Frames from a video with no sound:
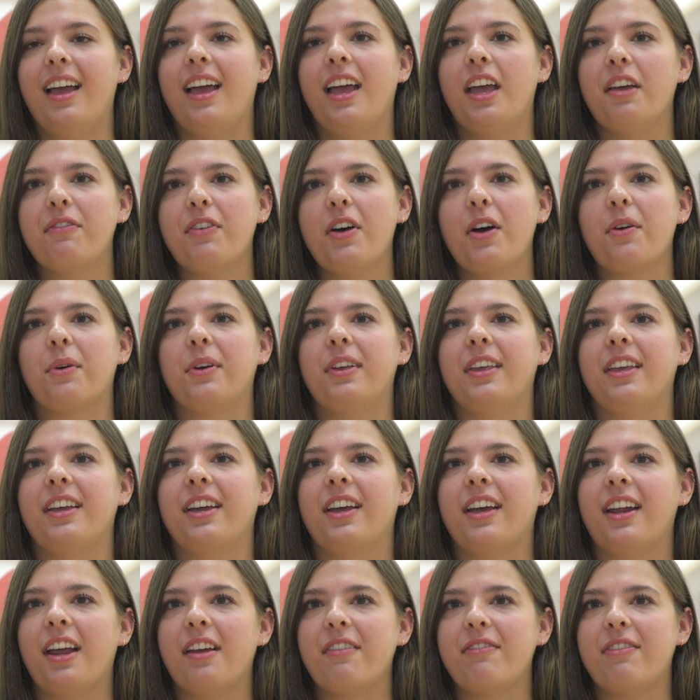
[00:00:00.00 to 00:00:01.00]
It felt really
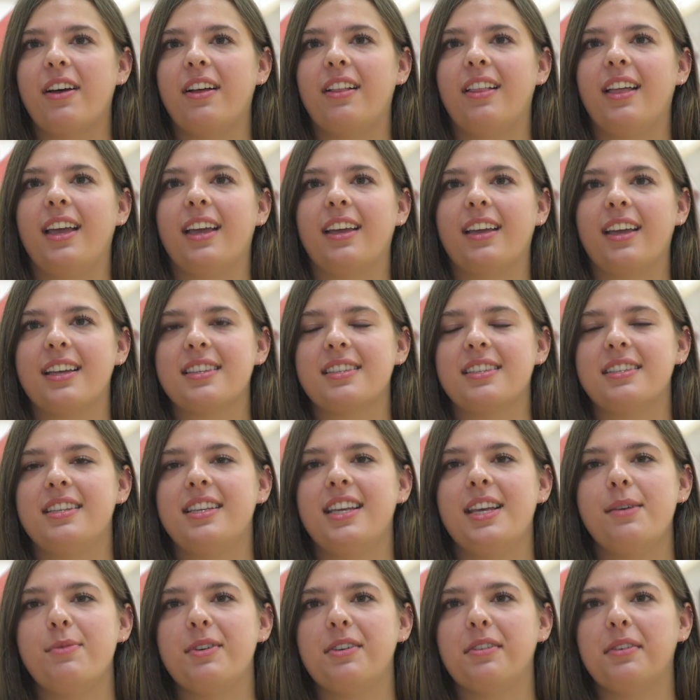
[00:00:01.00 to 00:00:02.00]
good. I felt like as a
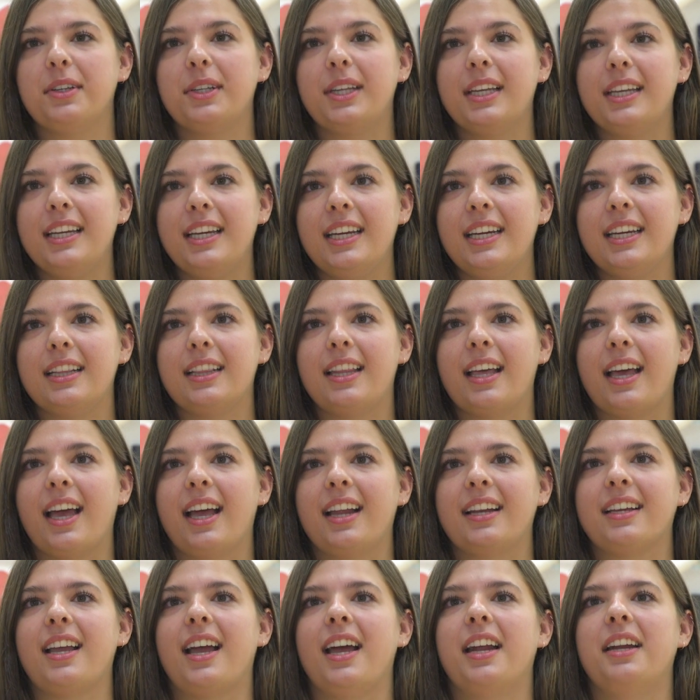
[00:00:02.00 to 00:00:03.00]
team we really needed
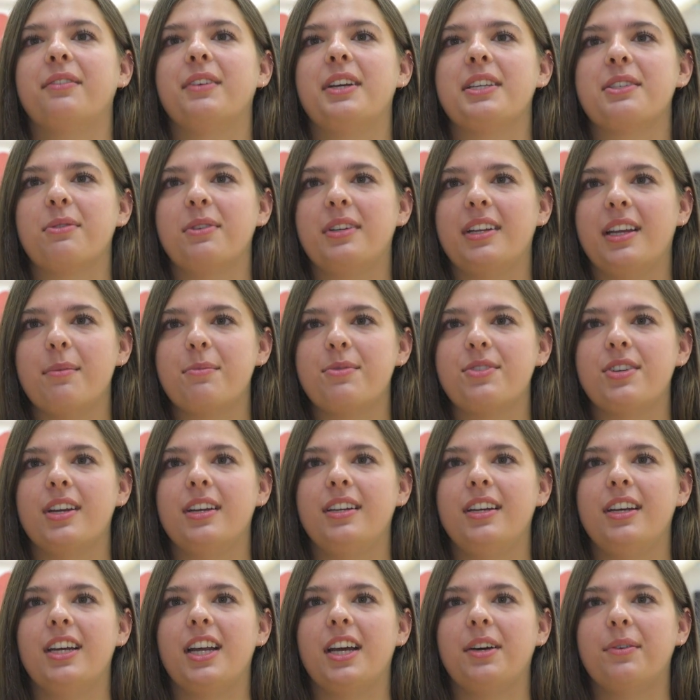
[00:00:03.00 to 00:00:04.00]
that kind of as
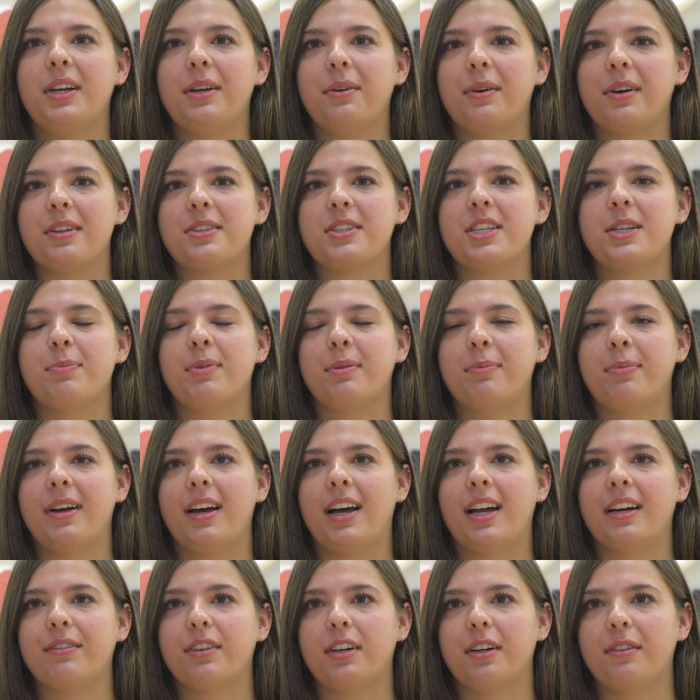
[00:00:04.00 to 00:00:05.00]
redemption. You know, we weren't super
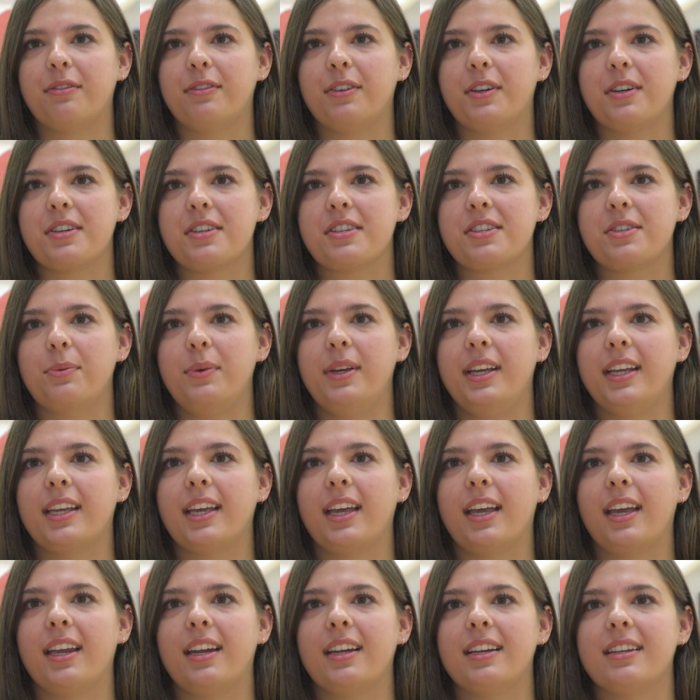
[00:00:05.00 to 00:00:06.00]
proud of our first
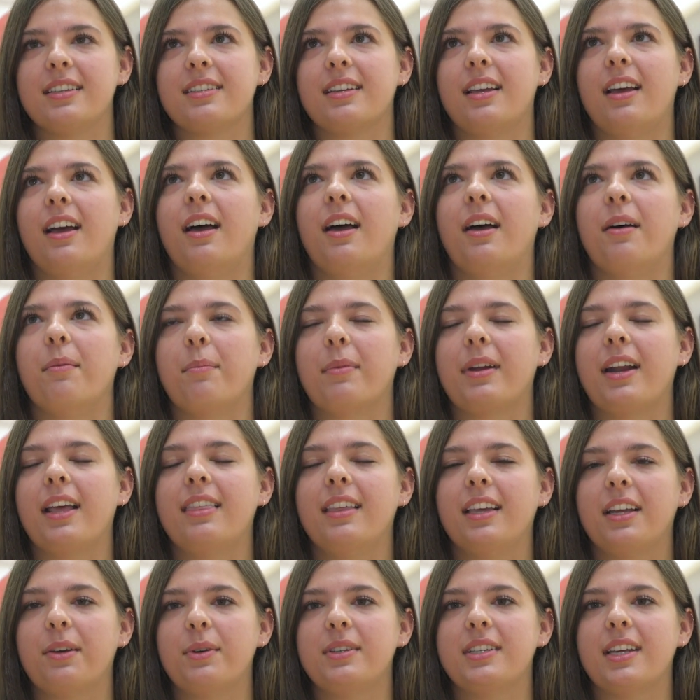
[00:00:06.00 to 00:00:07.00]
weekend, but I
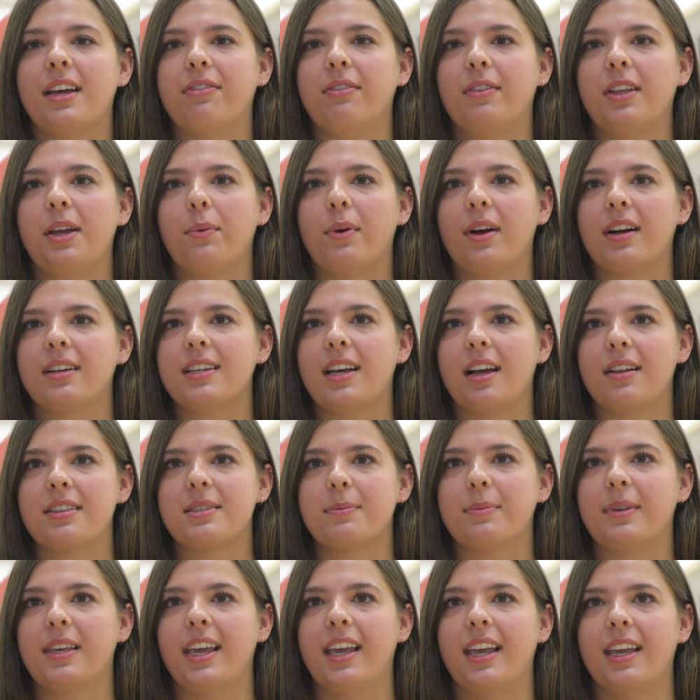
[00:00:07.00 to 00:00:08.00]
think we definitely worked
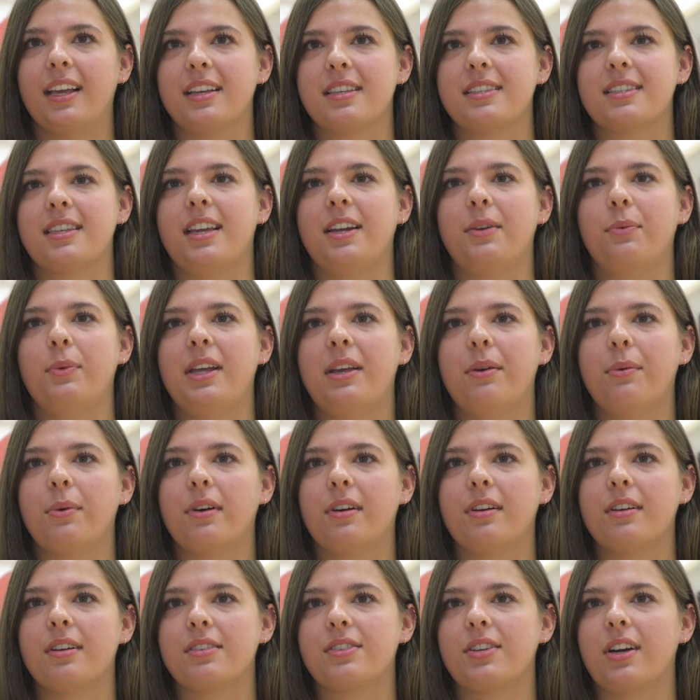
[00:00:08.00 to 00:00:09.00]
out some kinks and we
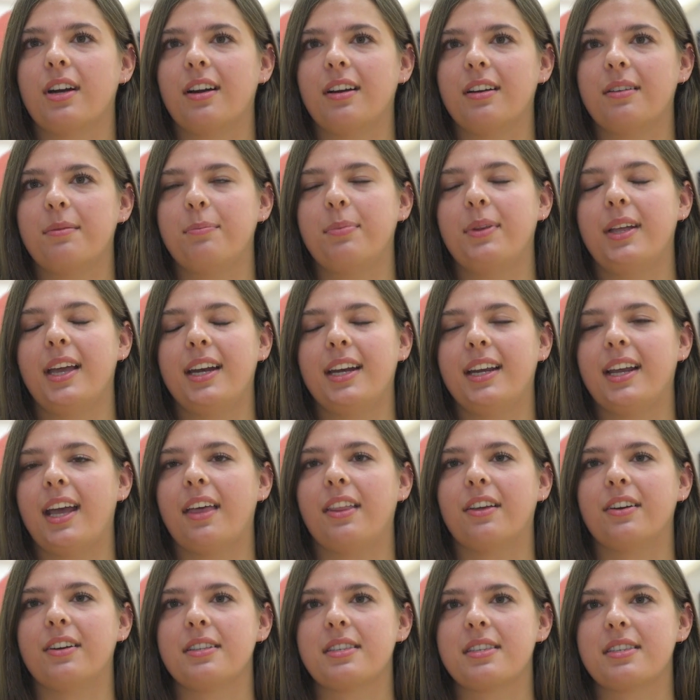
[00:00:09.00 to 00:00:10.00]
were started playing
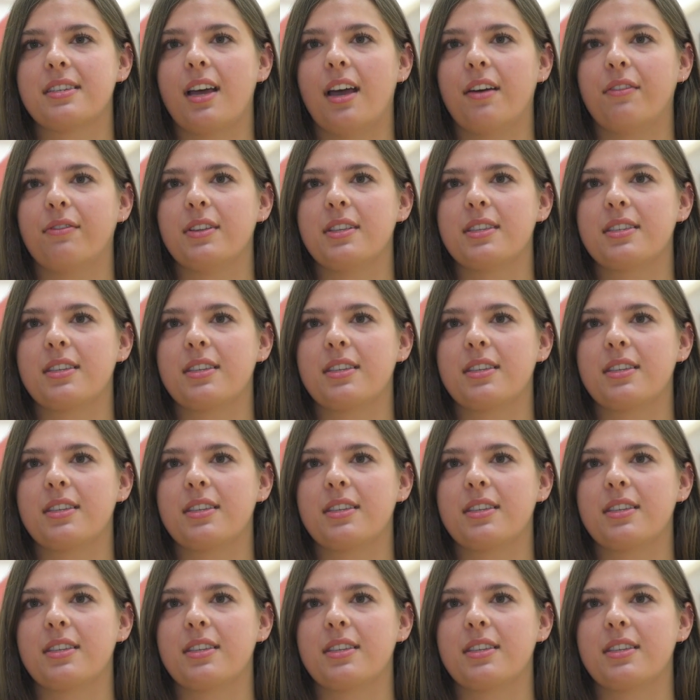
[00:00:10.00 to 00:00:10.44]
together and stuff.